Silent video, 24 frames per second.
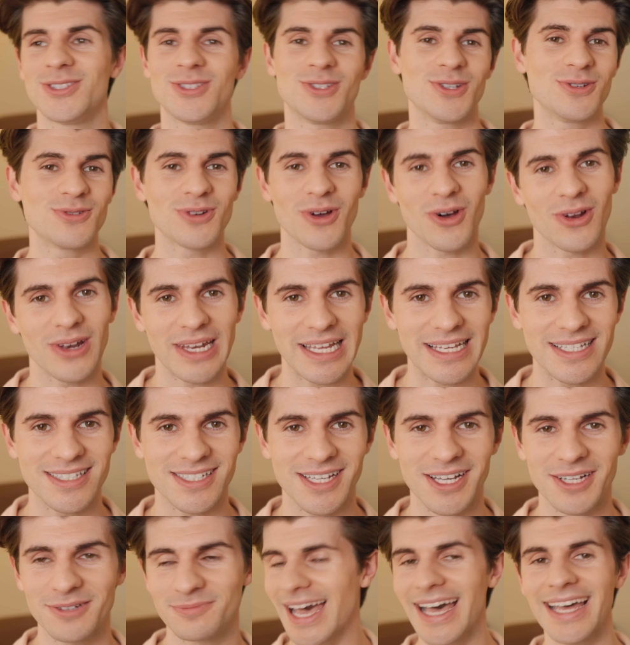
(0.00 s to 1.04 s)
Do not
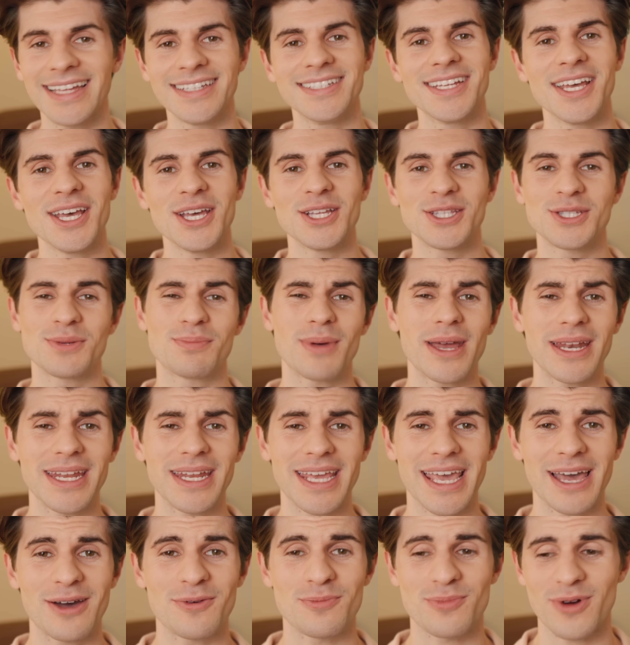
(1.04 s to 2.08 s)
litter. And depending
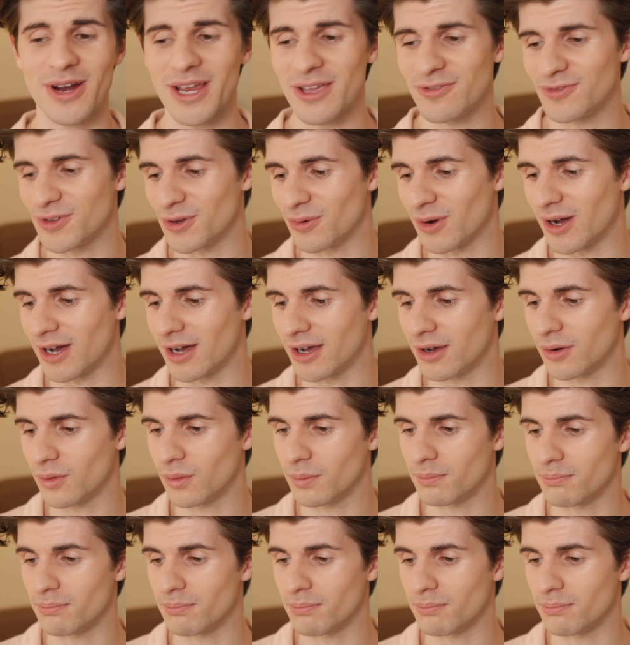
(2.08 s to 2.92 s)
how brave you are,